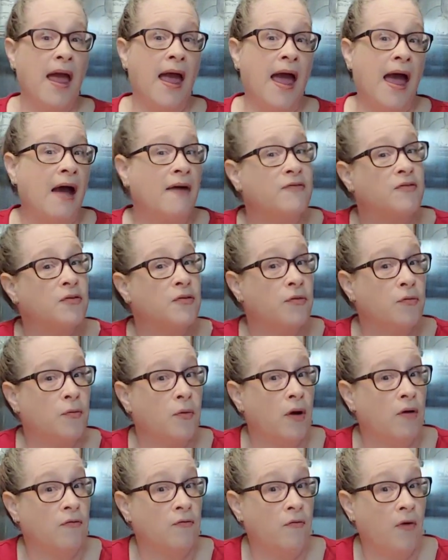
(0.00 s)
after the
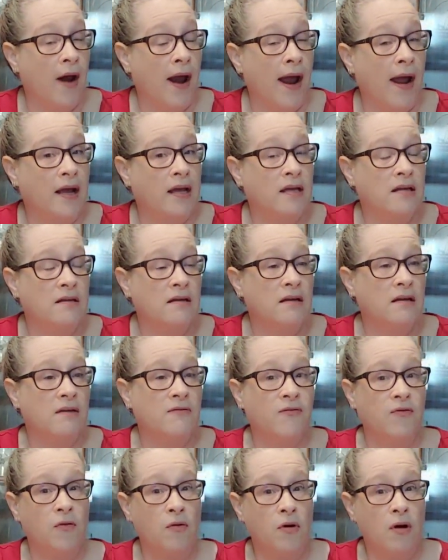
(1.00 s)
rough rack
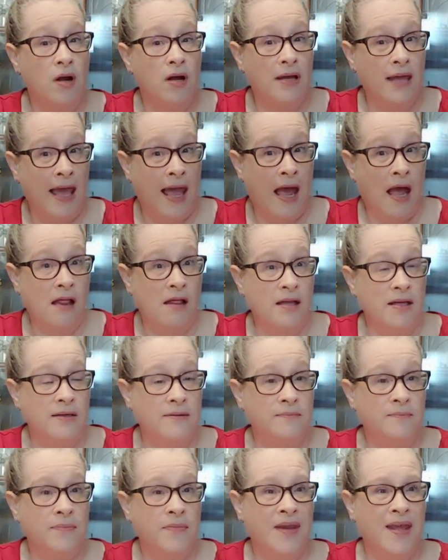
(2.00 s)
for 1 gallon.
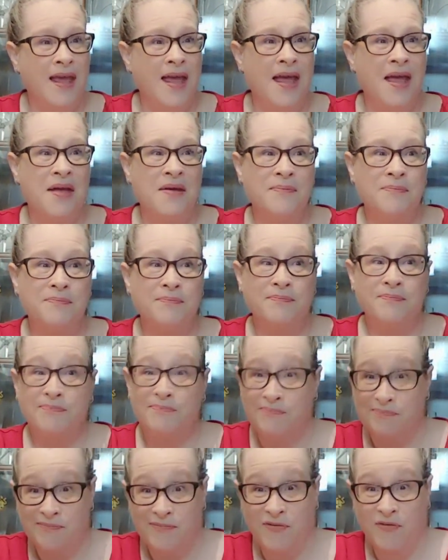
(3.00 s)

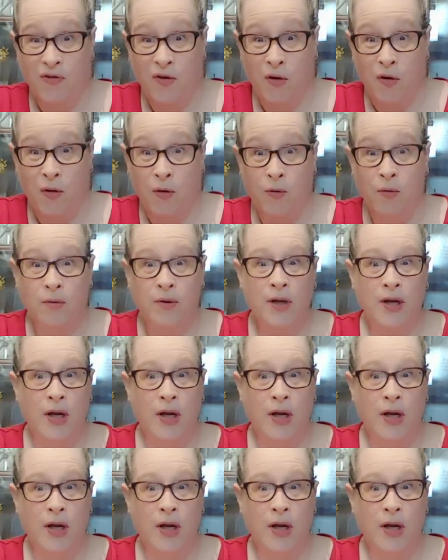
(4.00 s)
So,